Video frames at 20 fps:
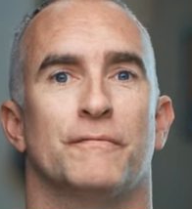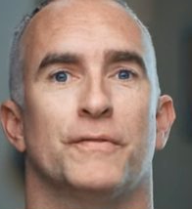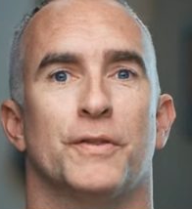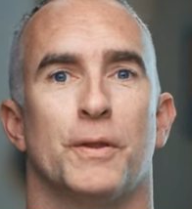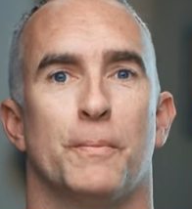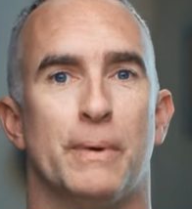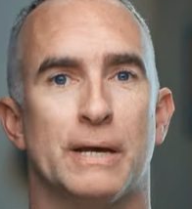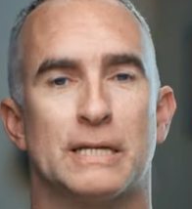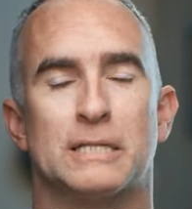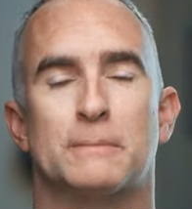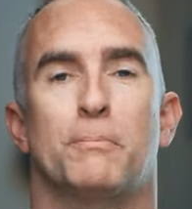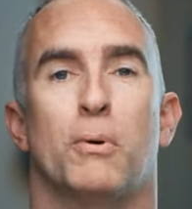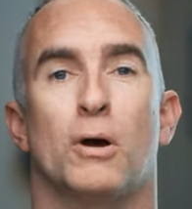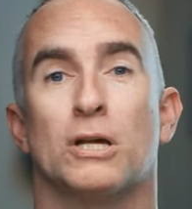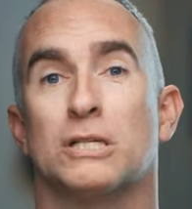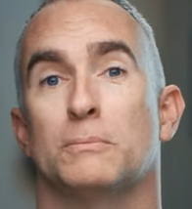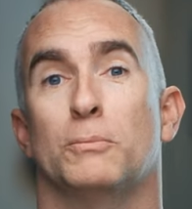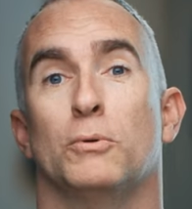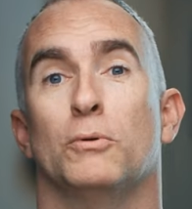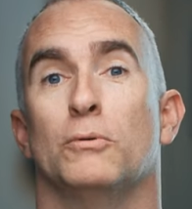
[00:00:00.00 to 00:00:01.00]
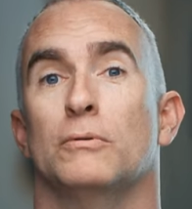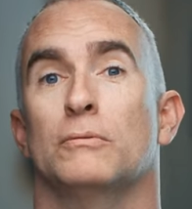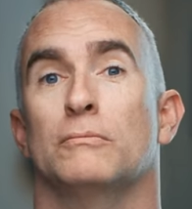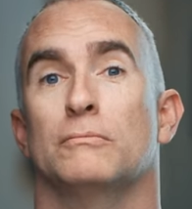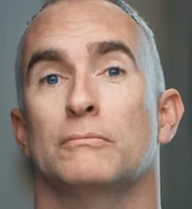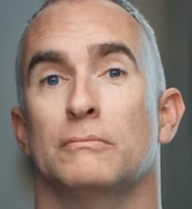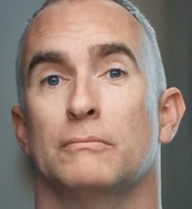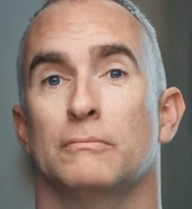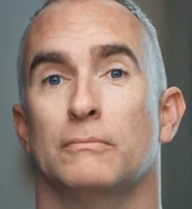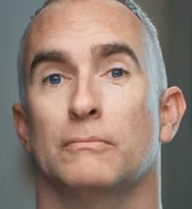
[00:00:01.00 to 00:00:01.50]
for the best possible
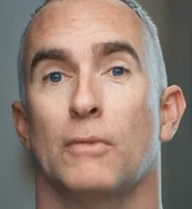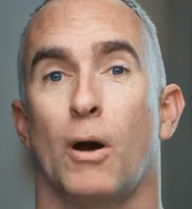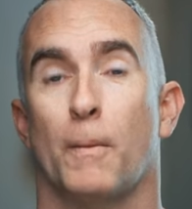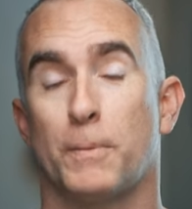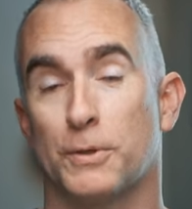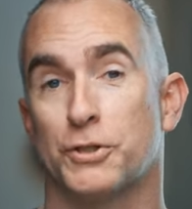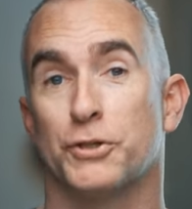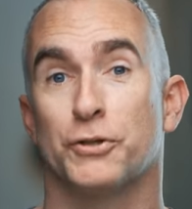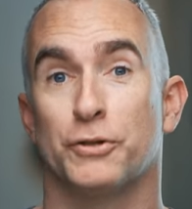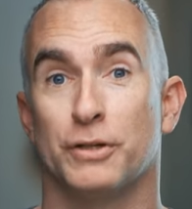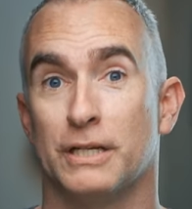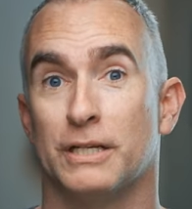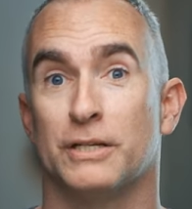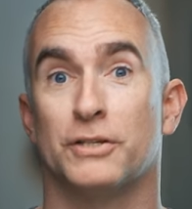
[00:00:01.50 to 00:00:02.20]
opportunity